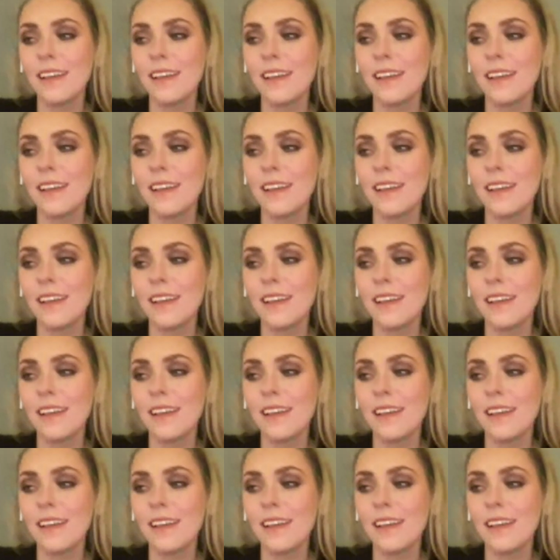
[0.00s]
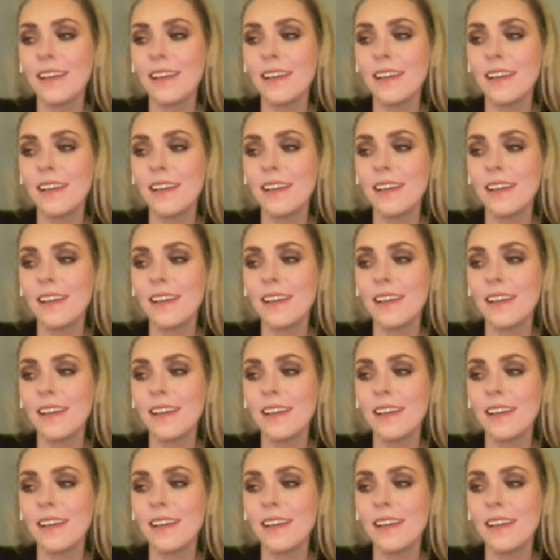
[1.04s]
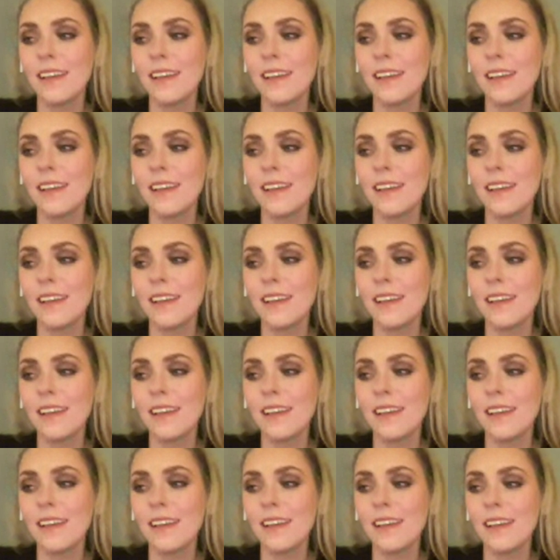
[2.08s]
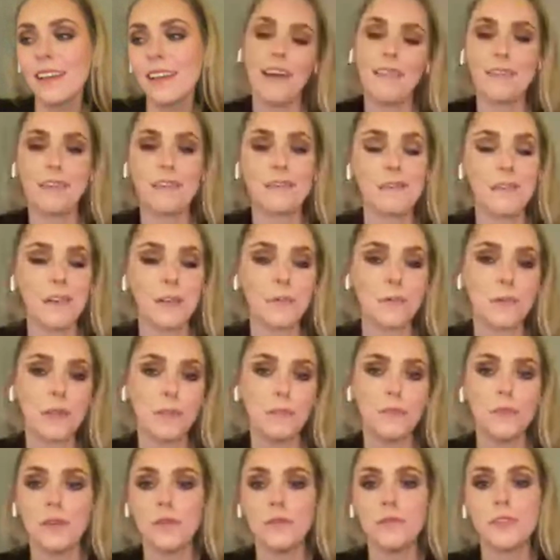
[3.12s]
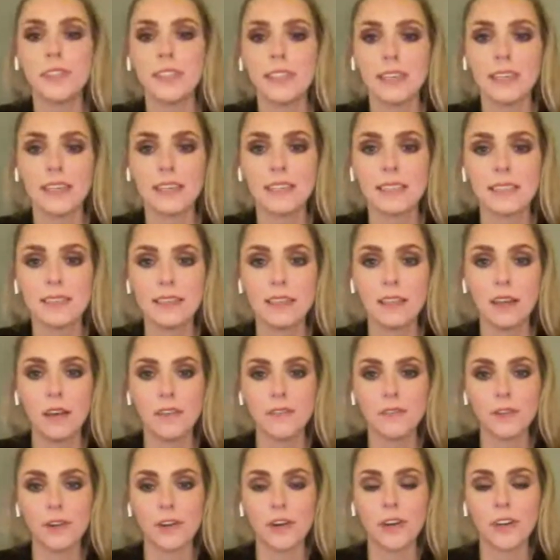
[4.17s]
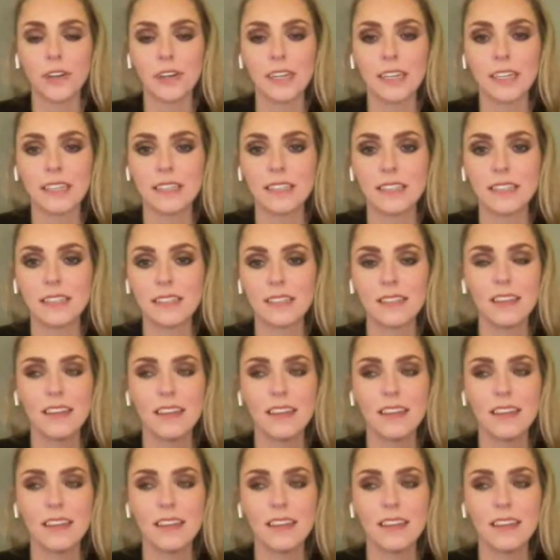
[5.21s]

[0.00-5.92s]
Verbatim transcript: Not think about like the competition, but just like having fun with the music, see the other artists,